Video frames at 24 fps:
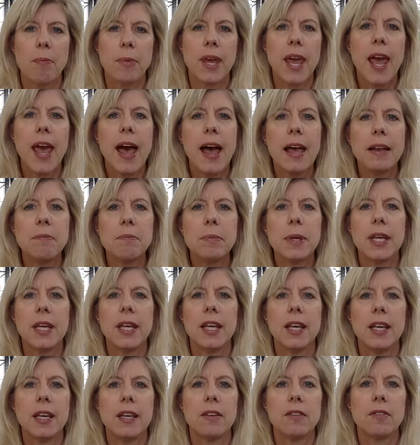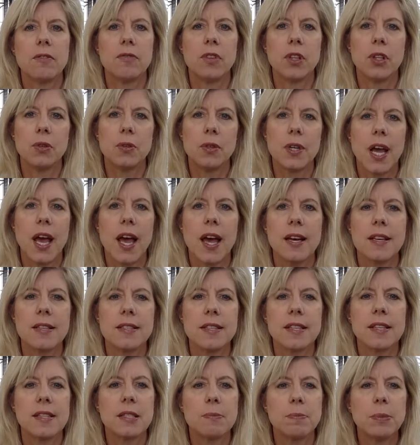can be viewed as
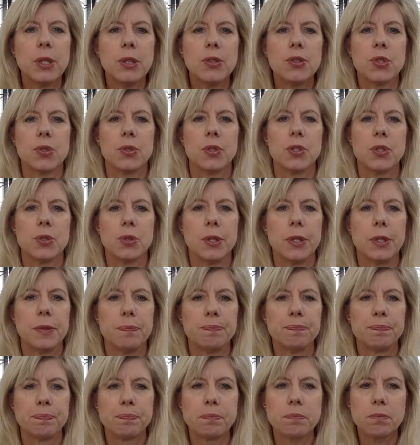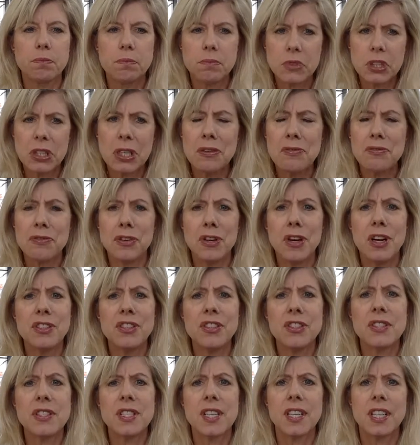a spiritual tool for
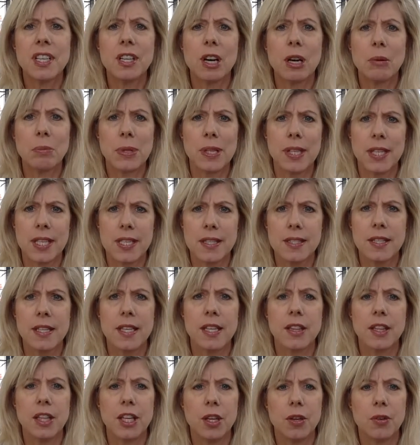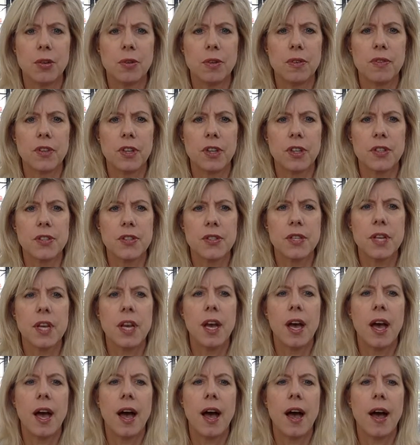understanding our place in the universe
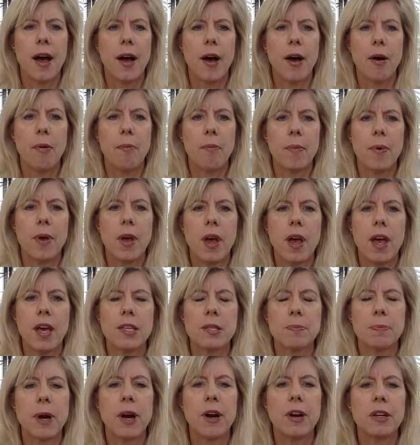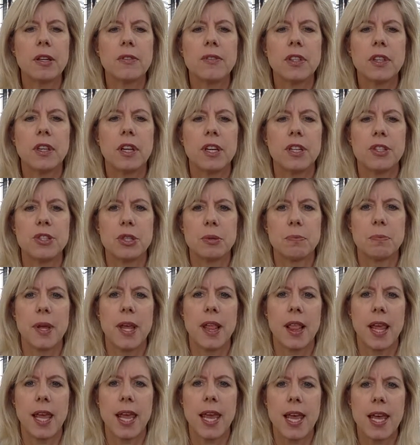as part of a larger
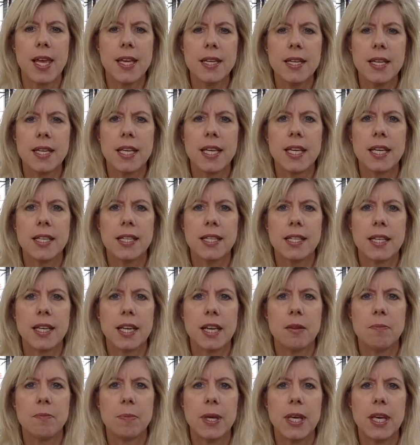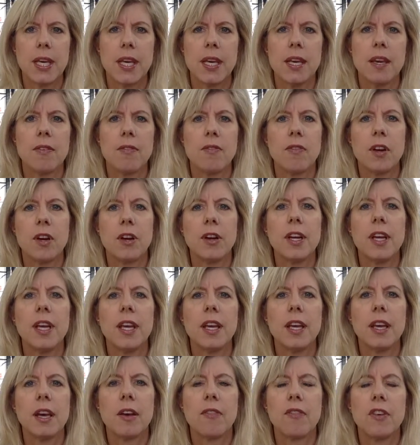plan, and it can be a
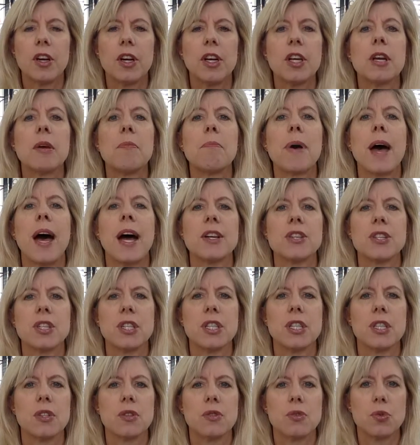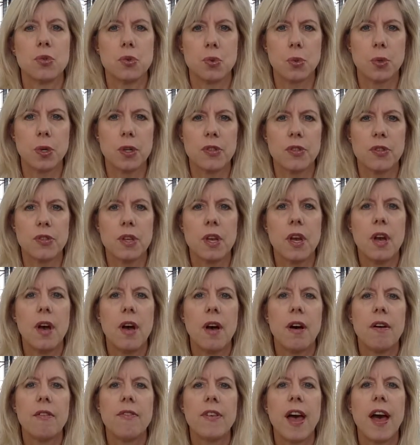very compassionate source
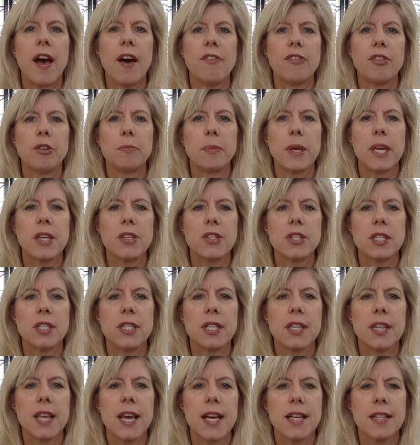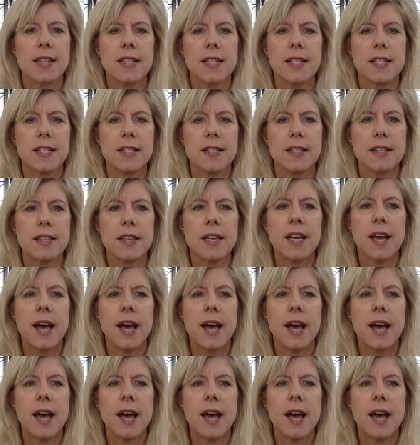of affirmation in that sense,